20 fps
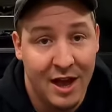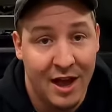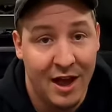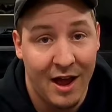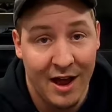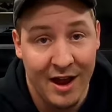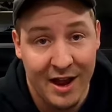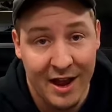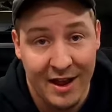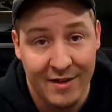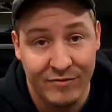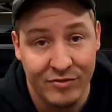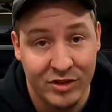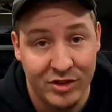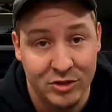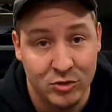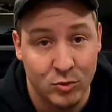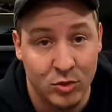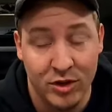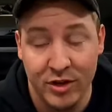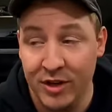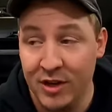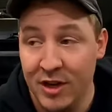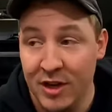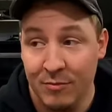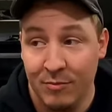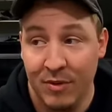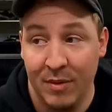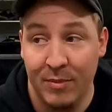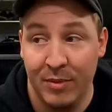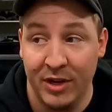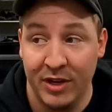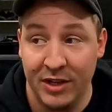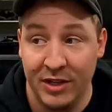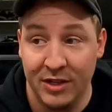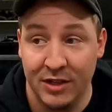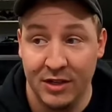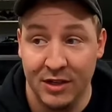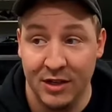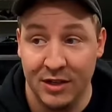I have this one. My
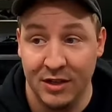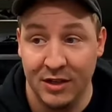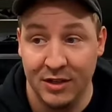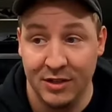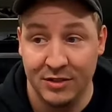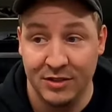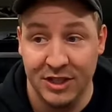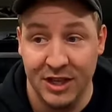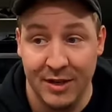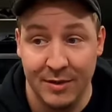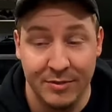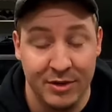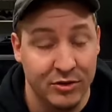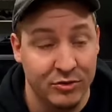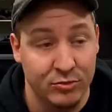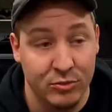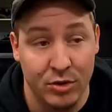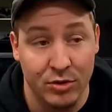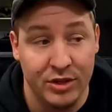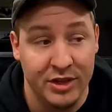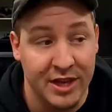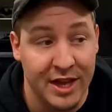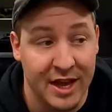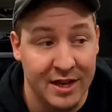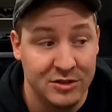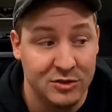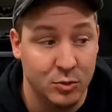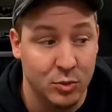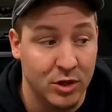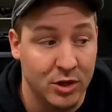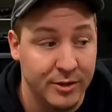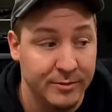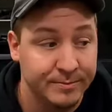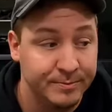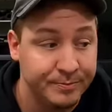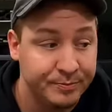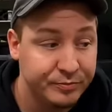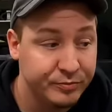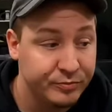buddy Sam down the road, he has one,